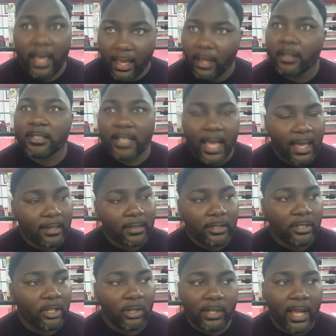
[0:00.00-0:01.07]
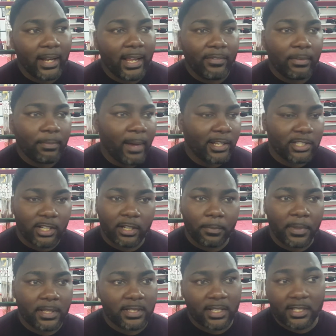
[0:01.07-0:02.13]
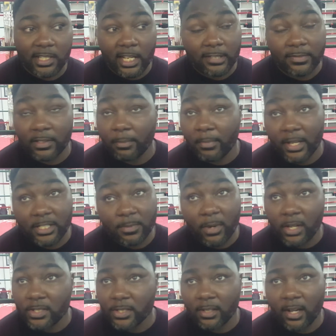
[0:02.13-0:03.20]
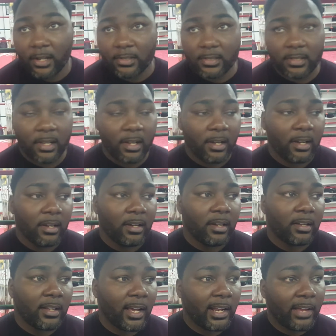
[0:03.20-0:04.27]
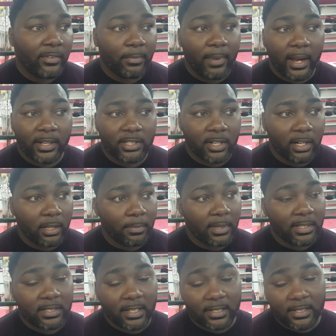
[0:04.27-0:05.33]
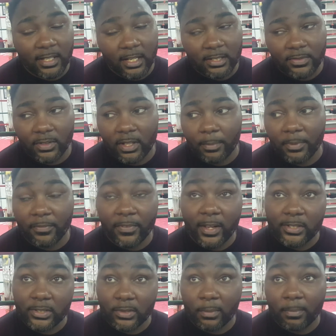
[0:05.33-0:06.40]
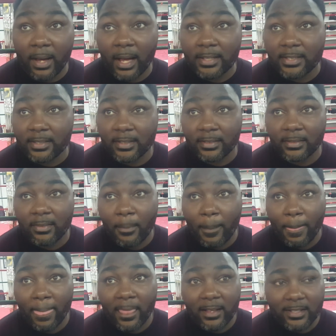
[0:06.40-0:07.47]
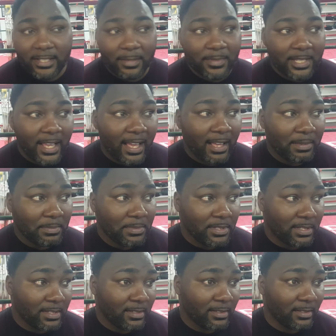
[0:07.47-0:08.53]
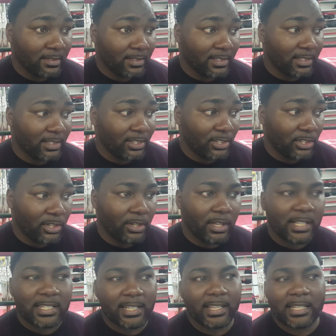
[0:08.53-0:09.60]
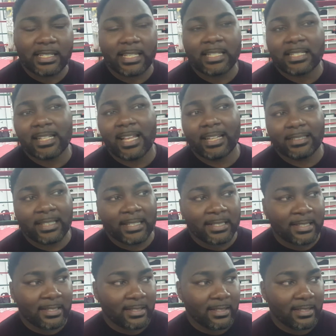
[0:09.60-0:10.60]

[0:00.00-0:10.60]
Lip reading: Yeah, exactly. You know, not everybody's going to be successful in mixed martial arts. Not everybody's going to be successful in professional boxing. Sometimes it's like this.